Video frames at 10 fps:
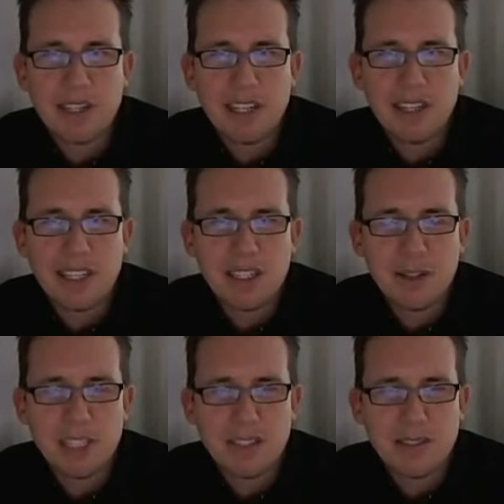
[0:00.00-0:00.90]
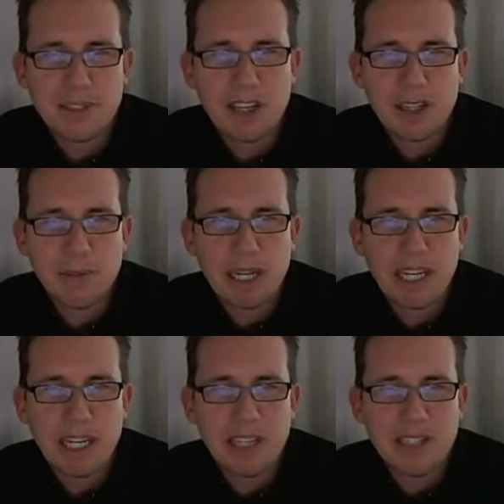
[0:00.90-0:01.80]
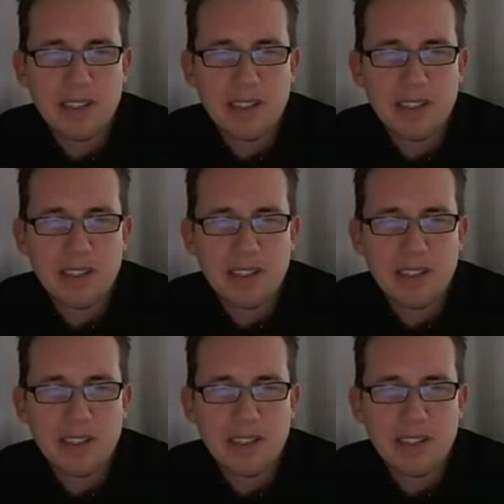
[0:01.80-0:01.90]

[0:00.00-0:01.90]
Do you have anything you can talk about?